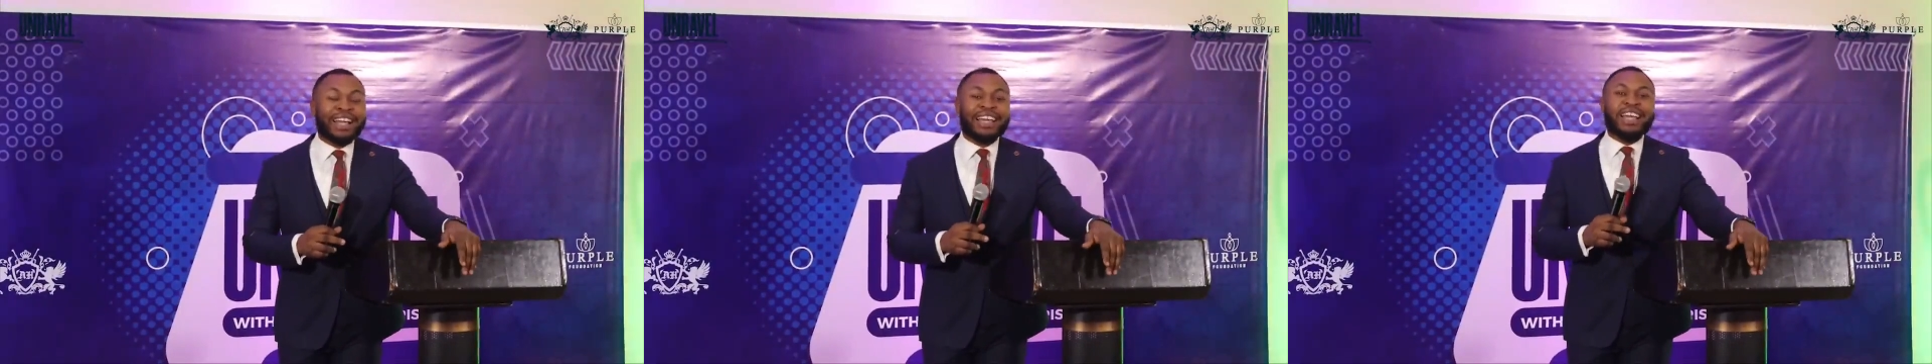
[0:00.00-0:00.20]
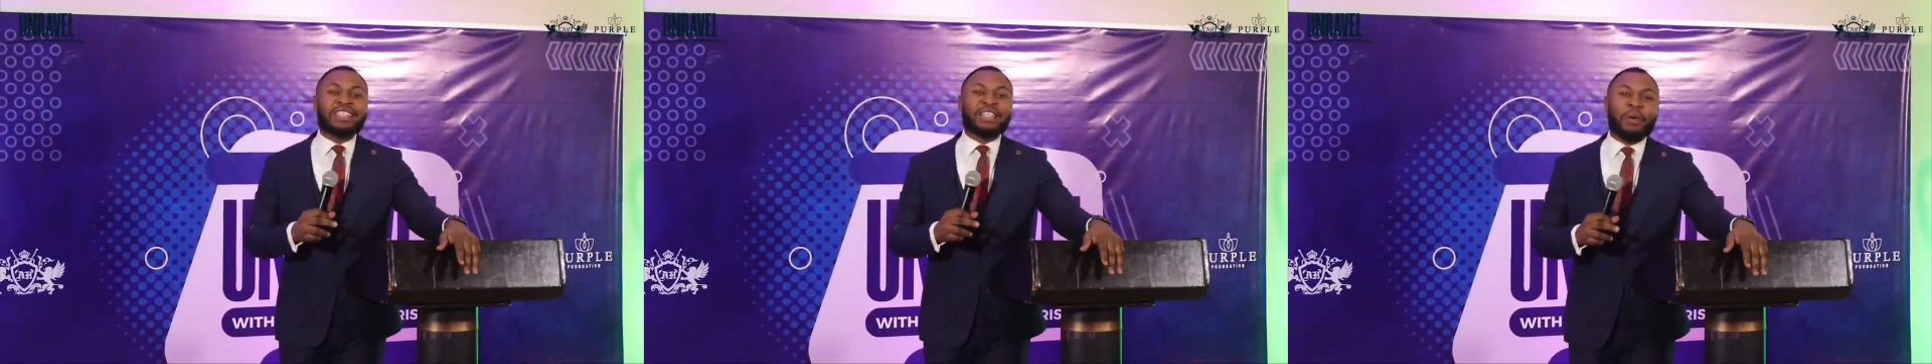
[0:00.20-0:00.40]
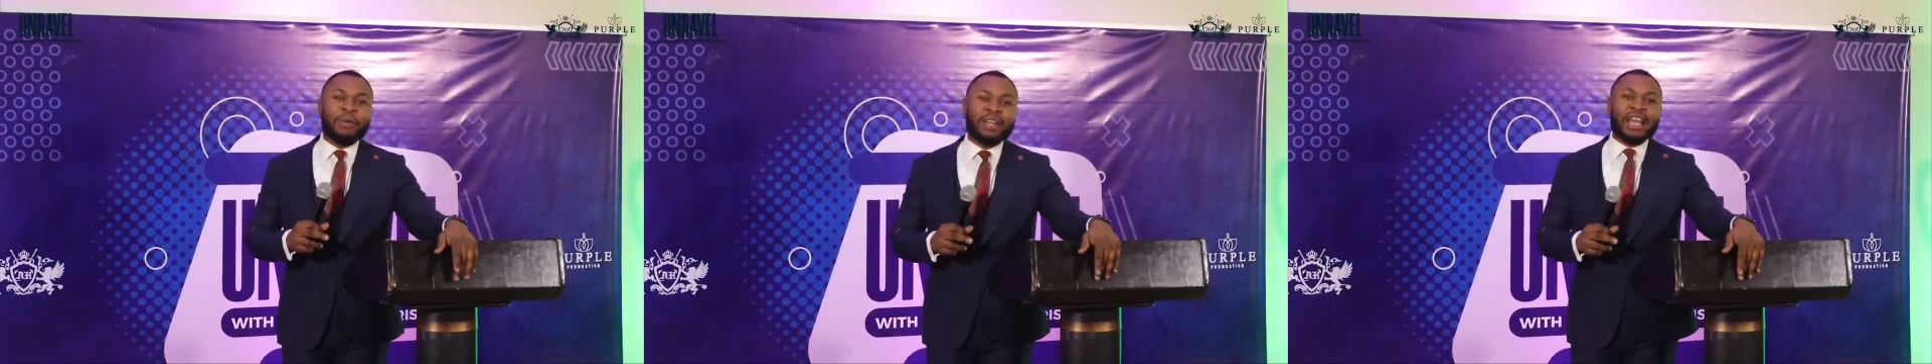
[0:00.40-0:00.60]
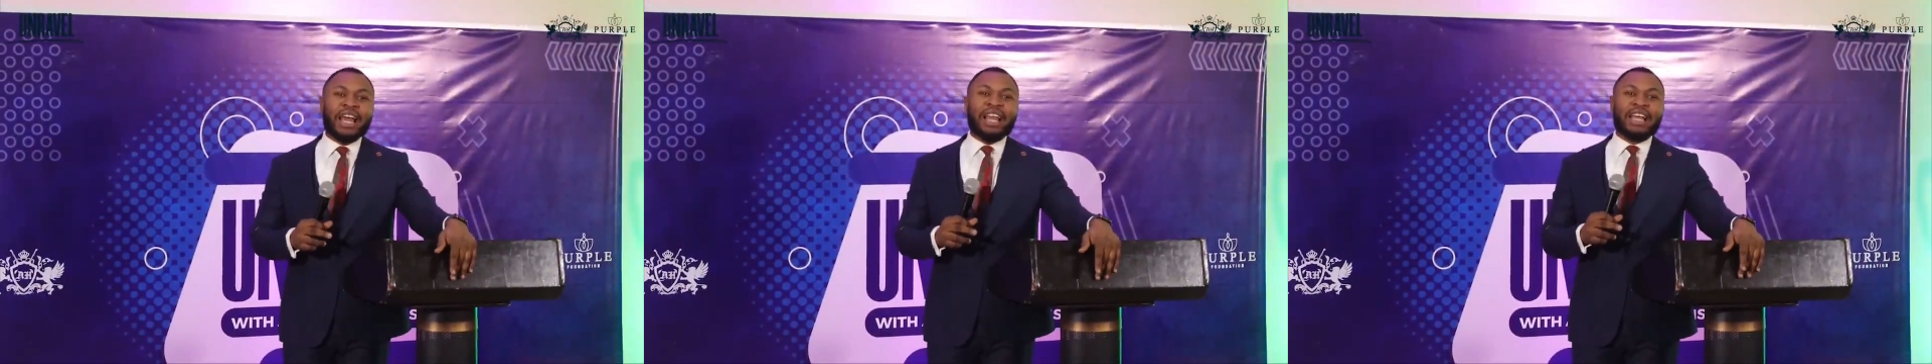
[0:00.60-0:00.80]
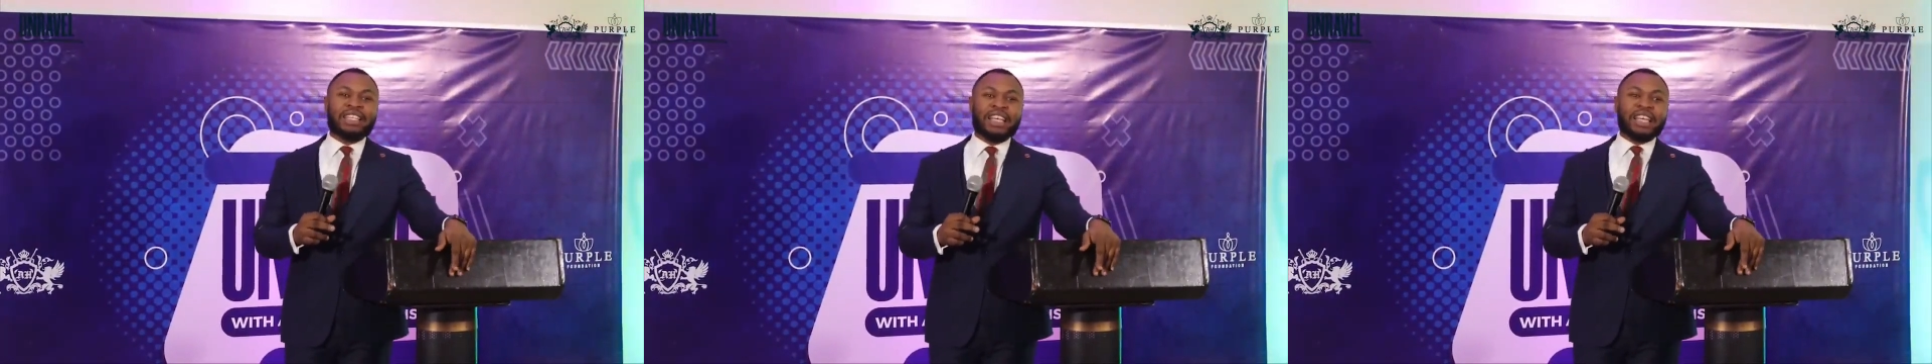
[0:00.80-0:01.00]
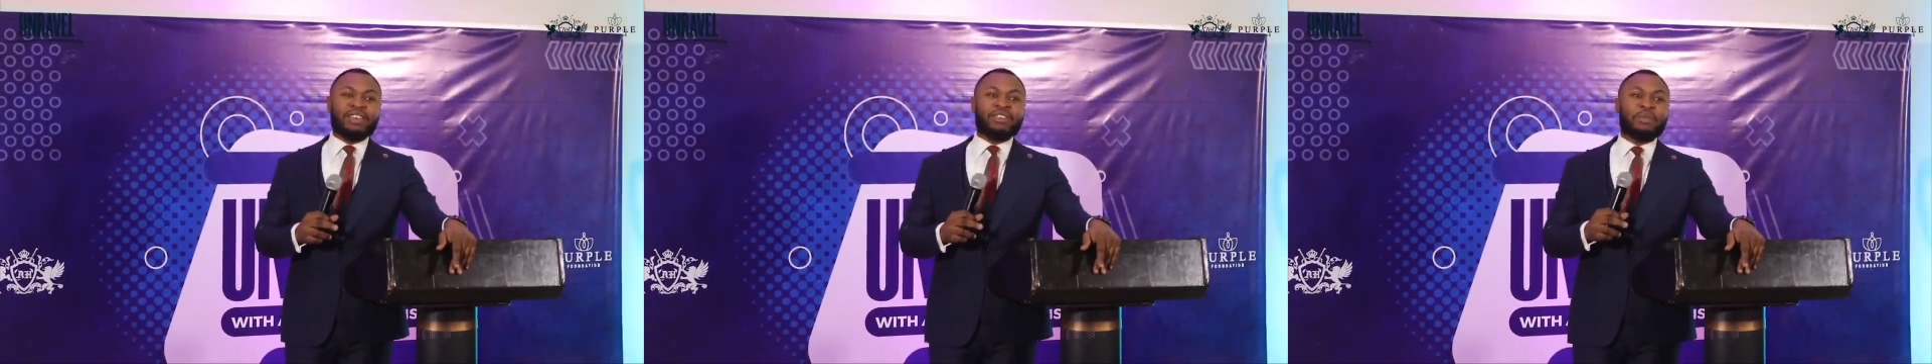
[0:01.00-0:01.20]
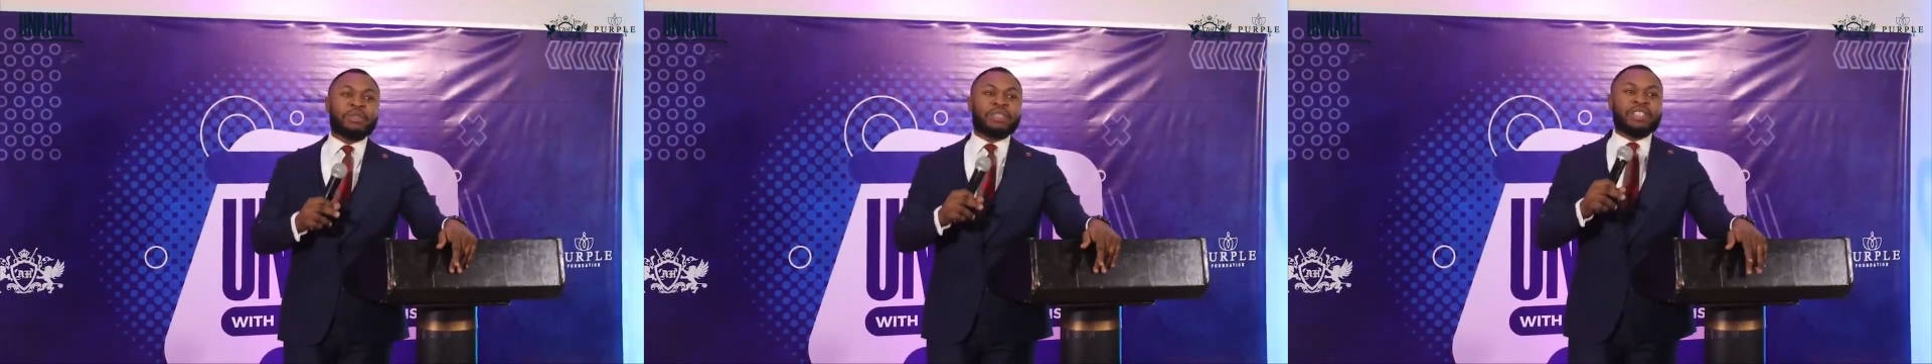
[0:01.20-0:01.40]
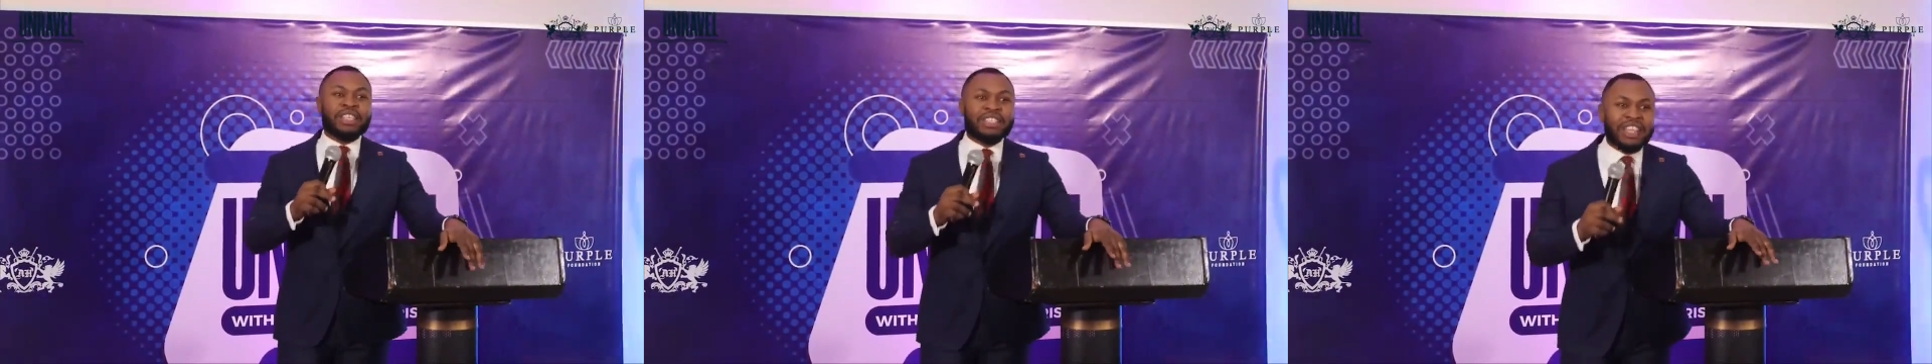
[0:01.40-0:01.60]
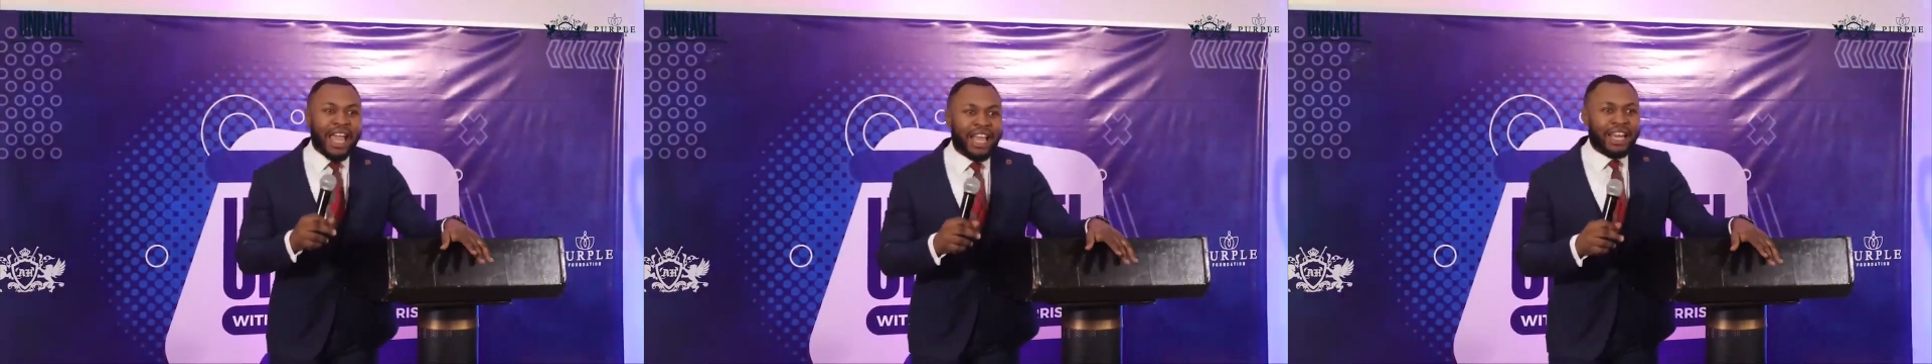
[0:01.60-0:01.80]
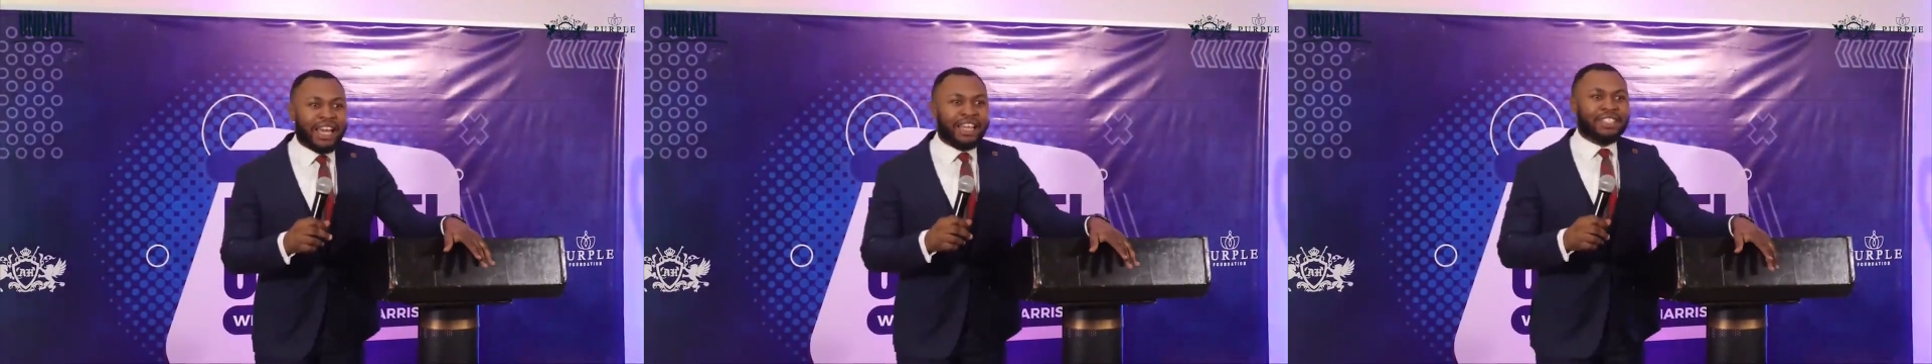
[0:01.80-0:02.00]
Guess how many highlights I gave him? Six
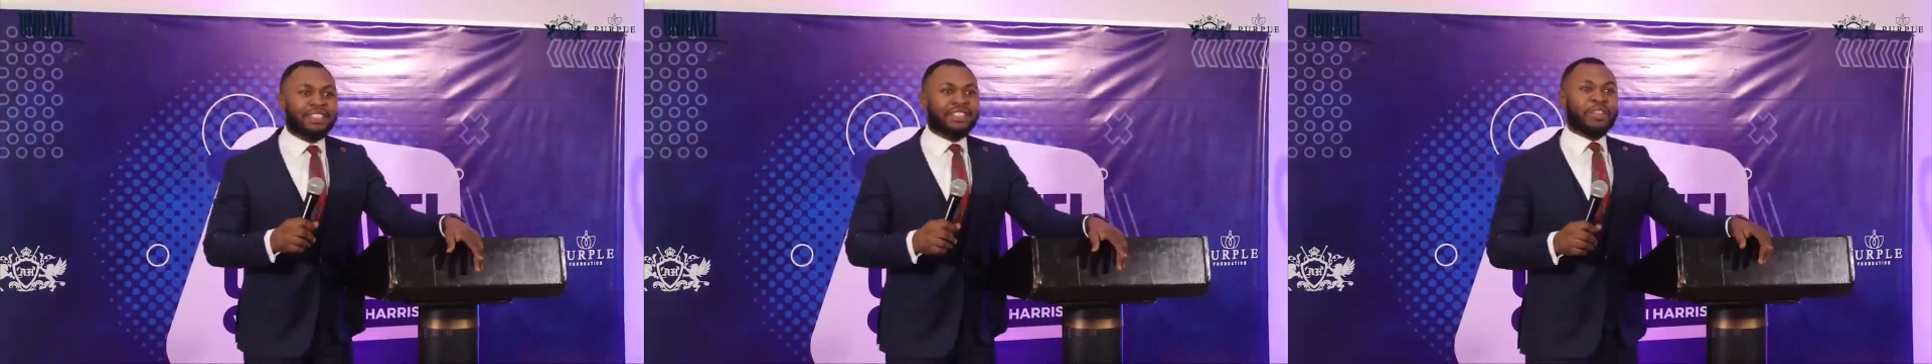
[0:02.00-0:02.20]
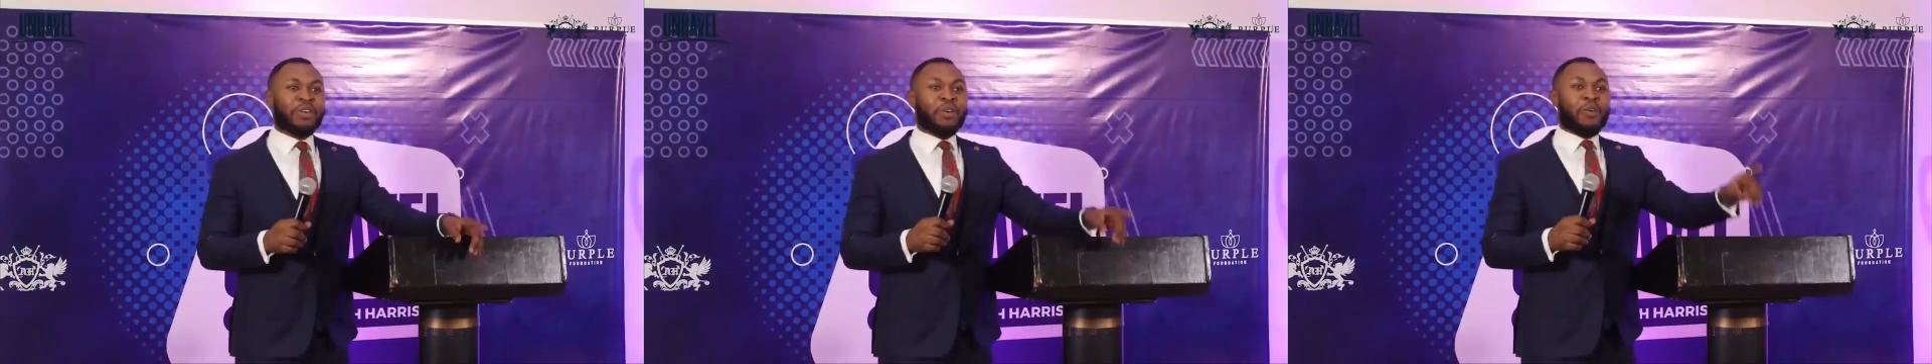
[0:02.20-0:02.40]
highlights